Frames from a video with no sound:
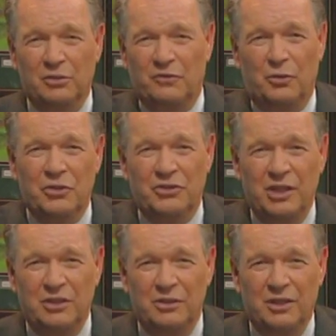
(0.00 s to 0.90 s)
Look forward to
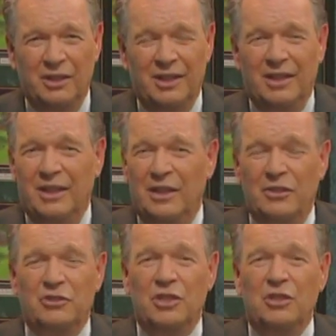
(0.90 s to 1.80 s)
seeing you.
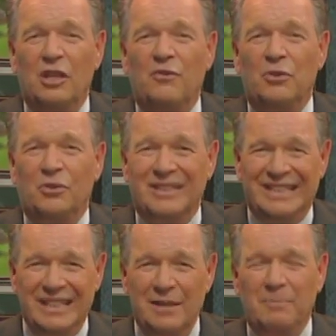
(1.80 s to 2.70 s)
See, if you
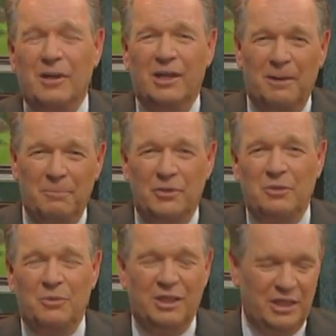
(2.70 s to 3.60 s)
keep up the
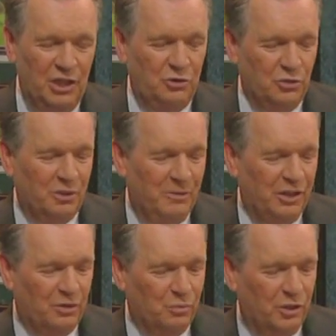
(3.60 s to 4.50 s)
communication, you can
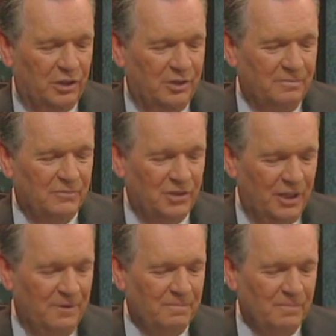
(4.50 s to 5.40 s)
make it work,
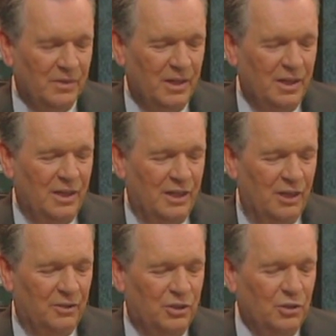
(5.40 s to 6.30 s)
okay?
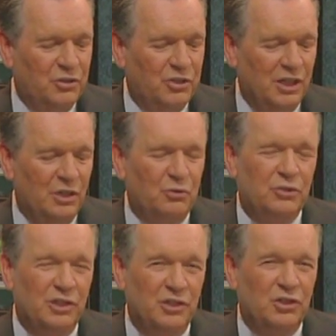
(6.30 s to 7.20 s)
Now, here's the
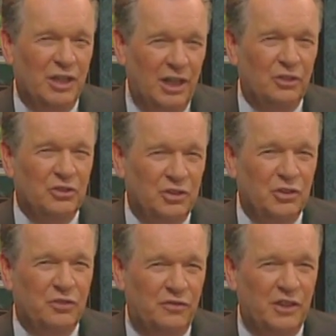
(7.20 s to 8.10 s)
interesting challenge
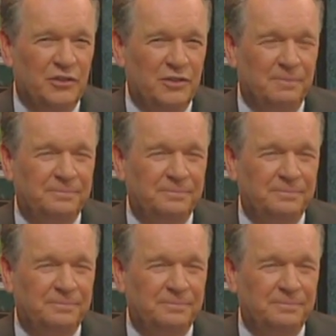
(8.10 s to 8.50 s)
that you face.